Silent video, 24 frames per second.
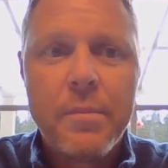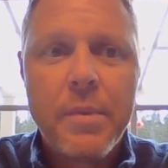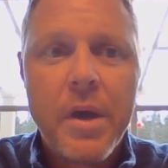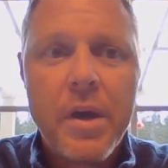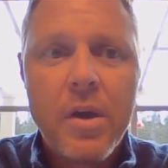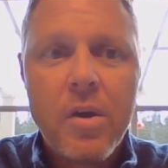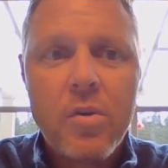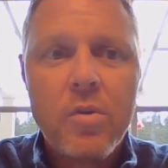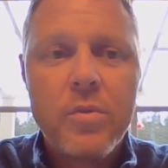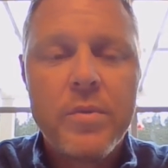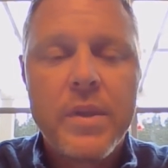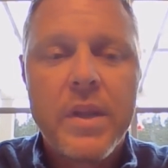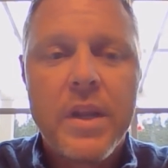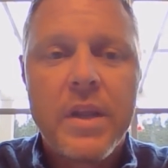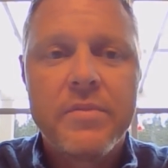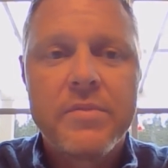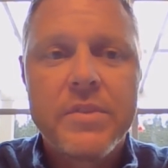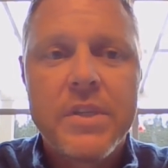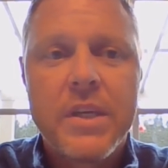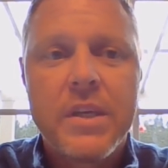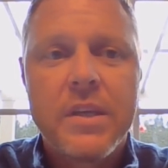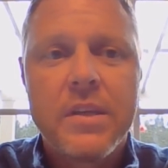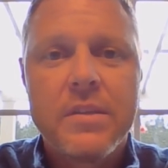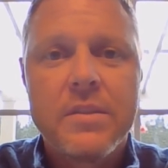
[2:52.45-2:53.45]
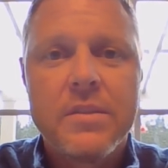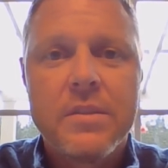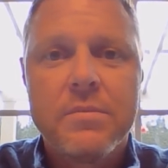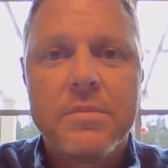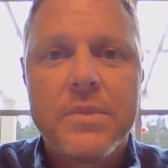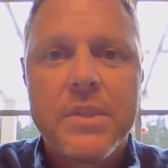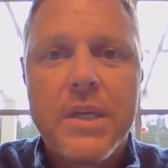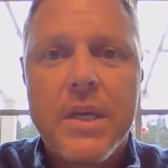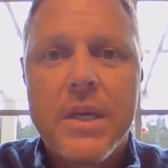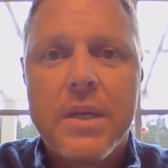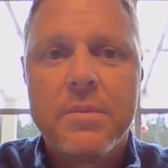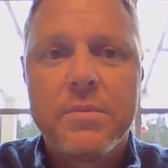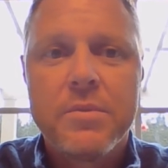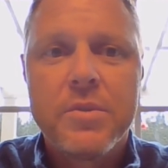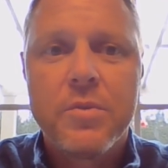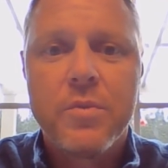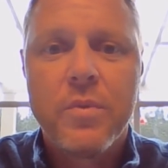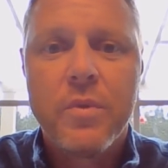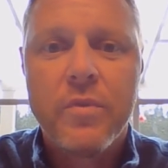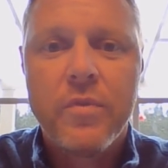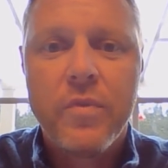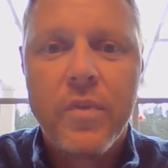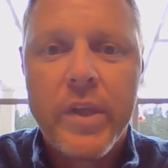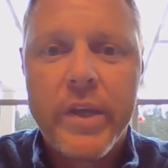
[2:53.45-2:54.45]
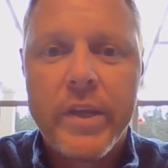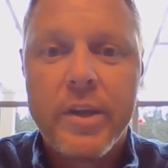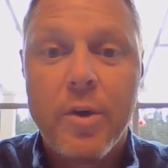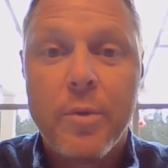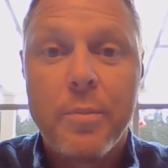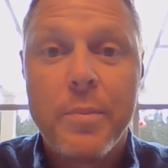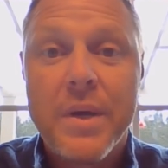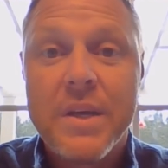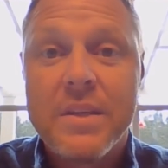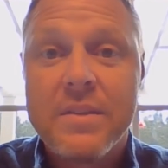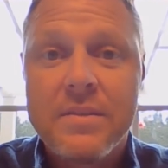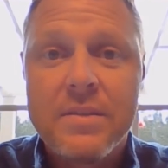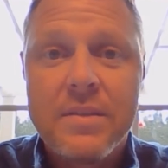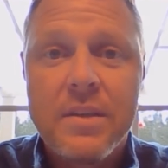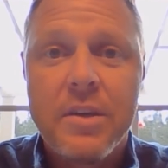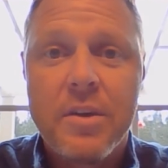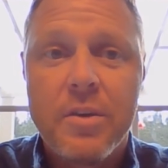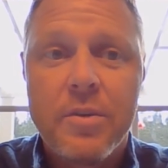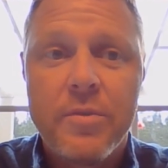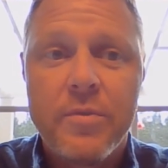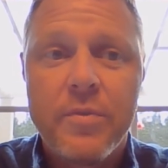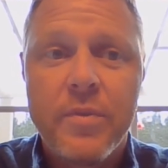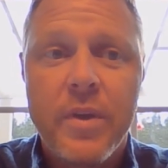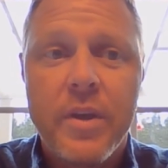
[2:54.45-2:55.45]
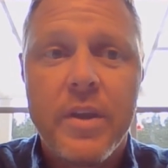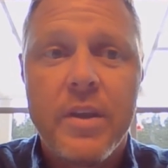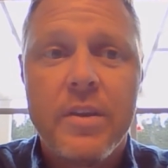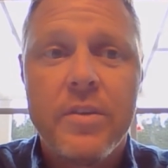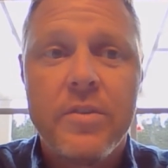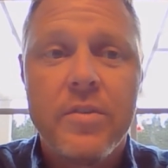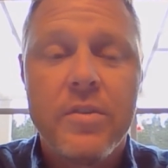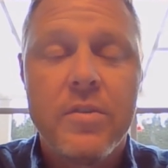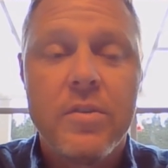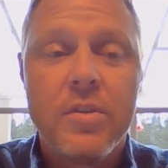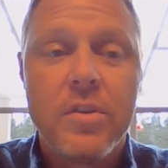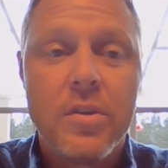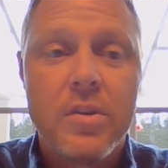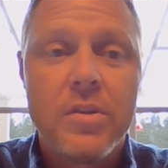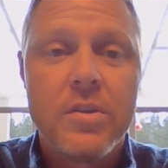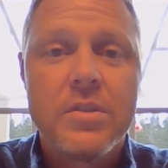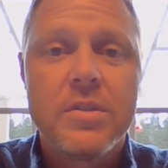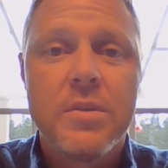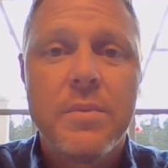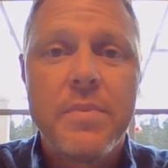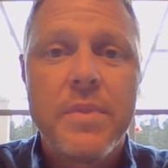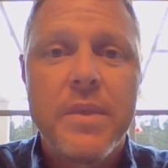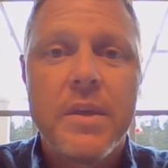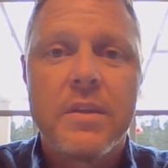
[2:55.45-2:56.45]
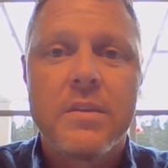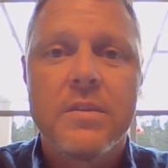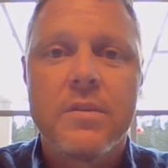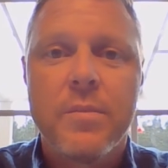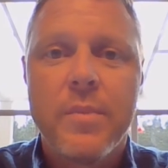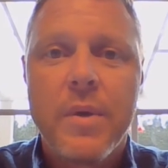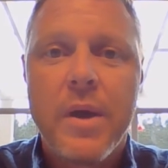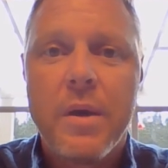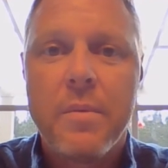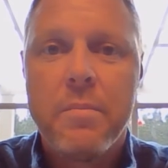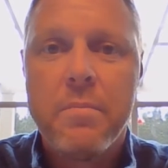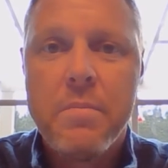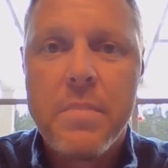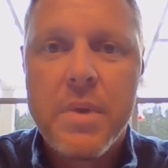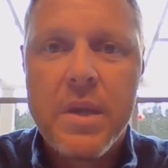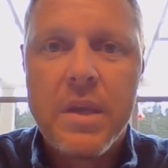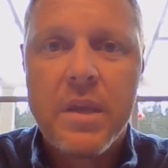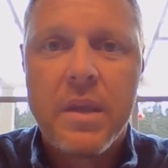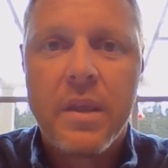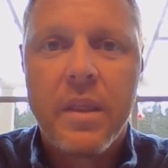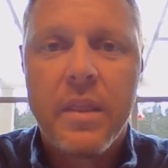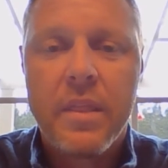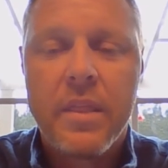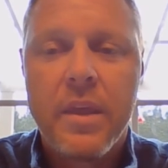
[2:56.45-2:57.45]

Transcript: I hope that I've taken some time to reflect on myself and to learn some things about me